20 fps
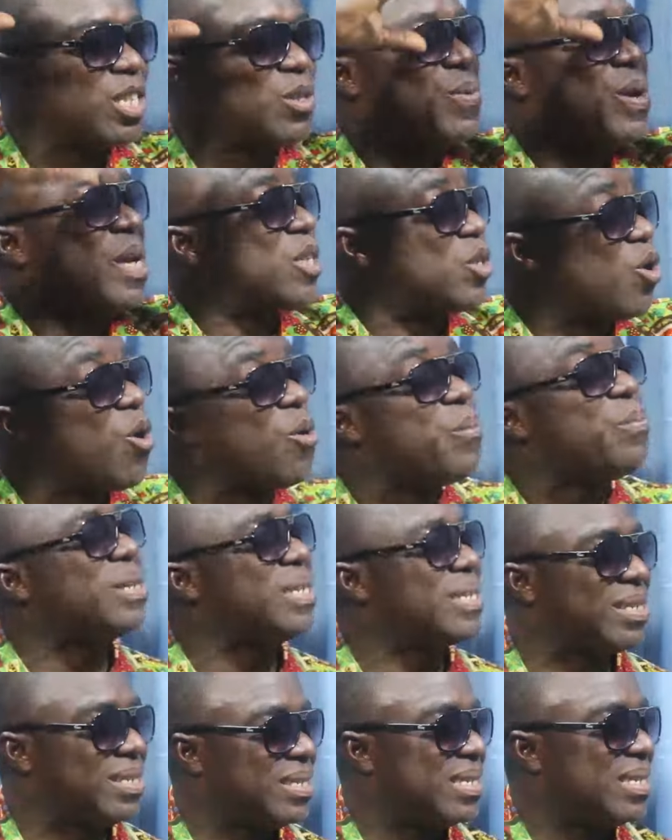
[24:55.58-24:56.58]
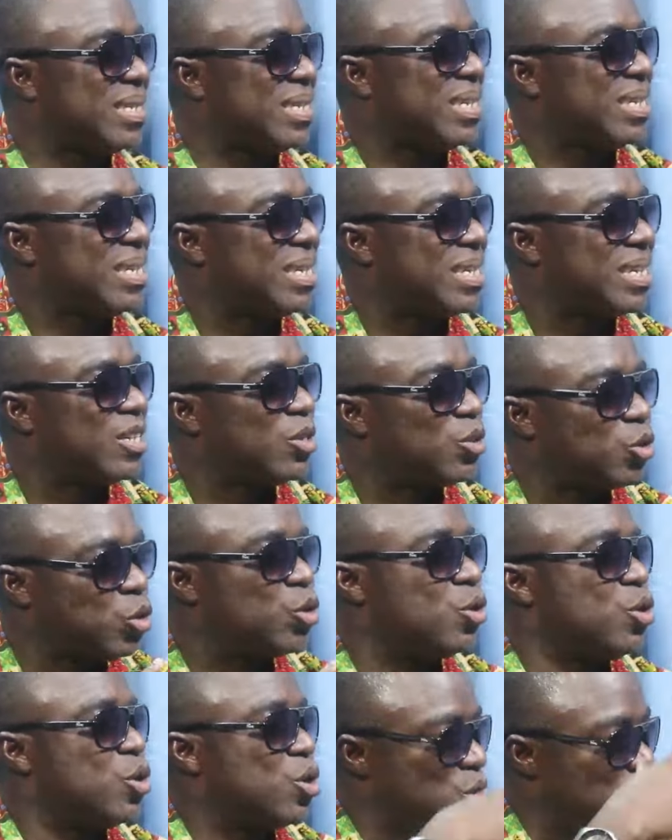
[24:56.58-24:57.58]
space open.
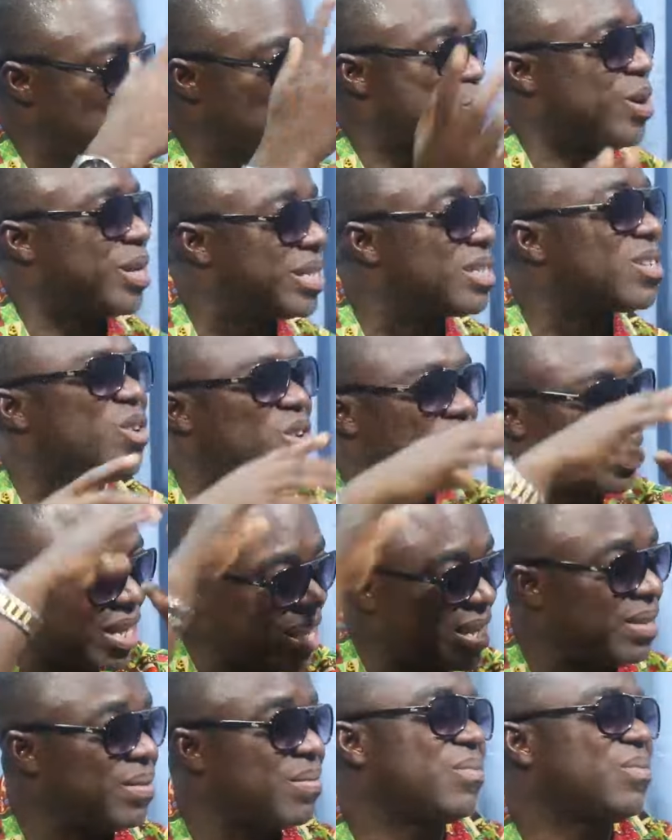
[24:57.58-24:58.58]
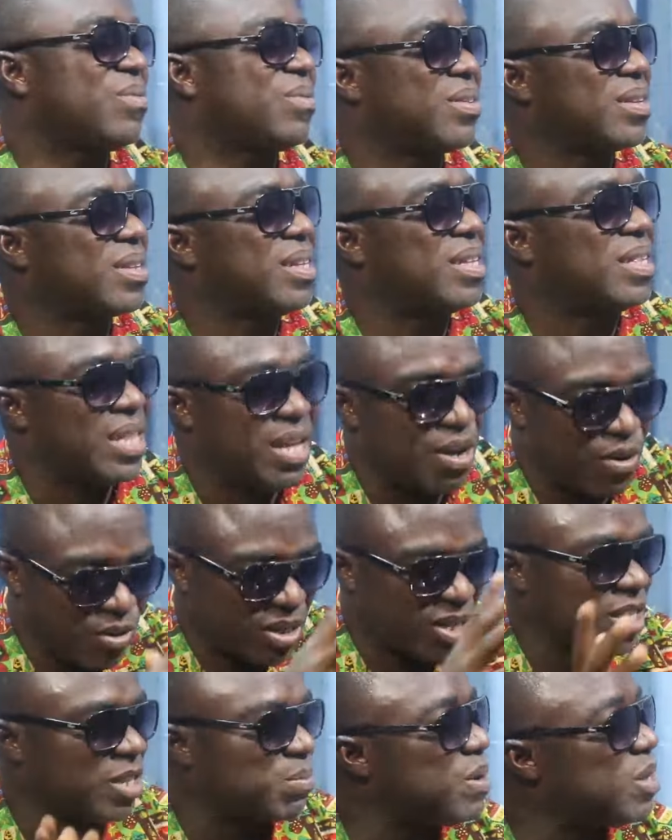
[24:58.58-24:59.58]
Should you do it? Okay. there
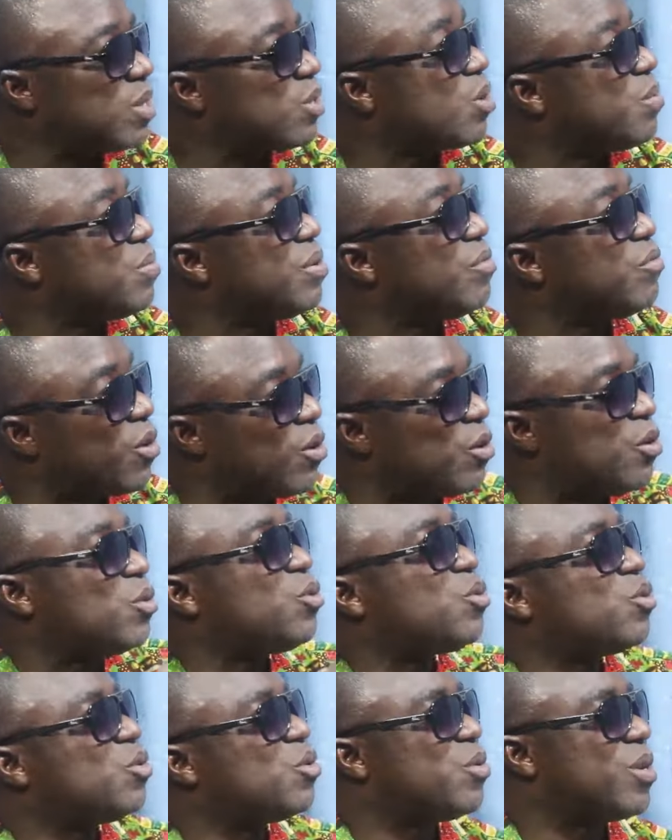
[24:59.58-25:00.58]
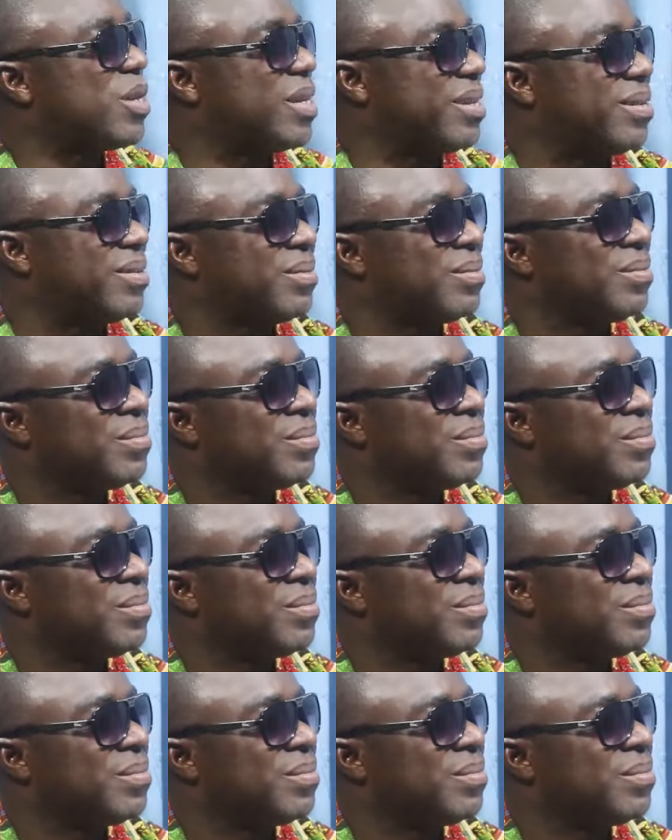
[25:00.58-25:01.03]
was a space open for you to do it.